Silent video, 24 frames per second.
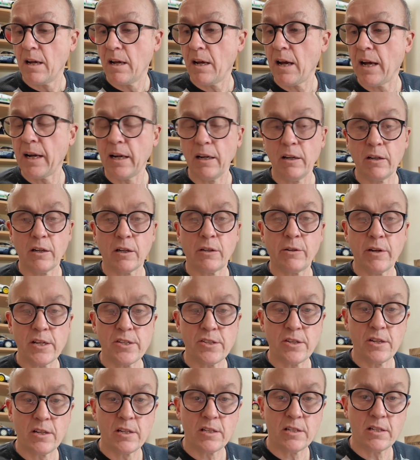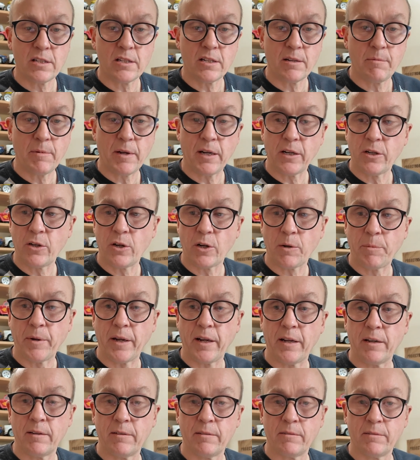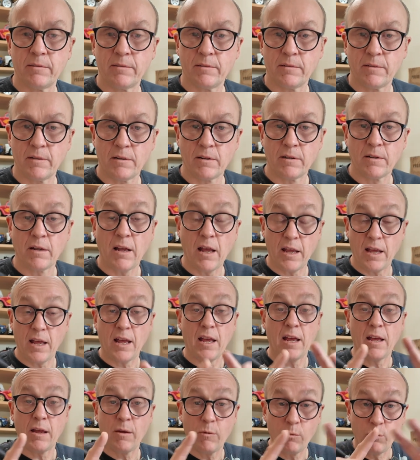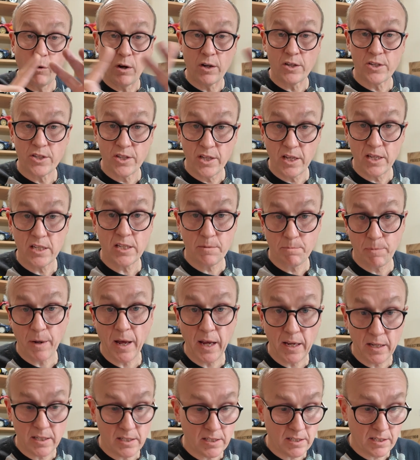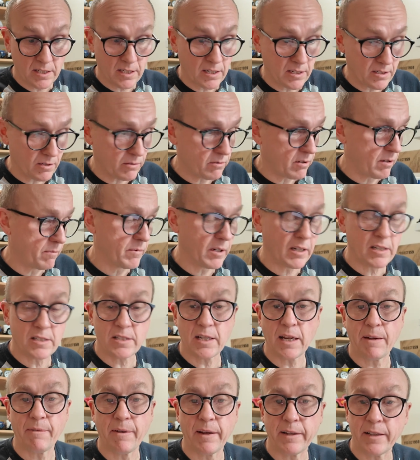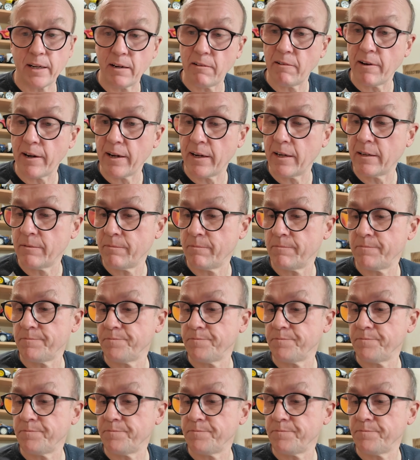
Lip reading: I had a lot of questions about cockpit. Watch this space. That's all I'm going to say about that right now.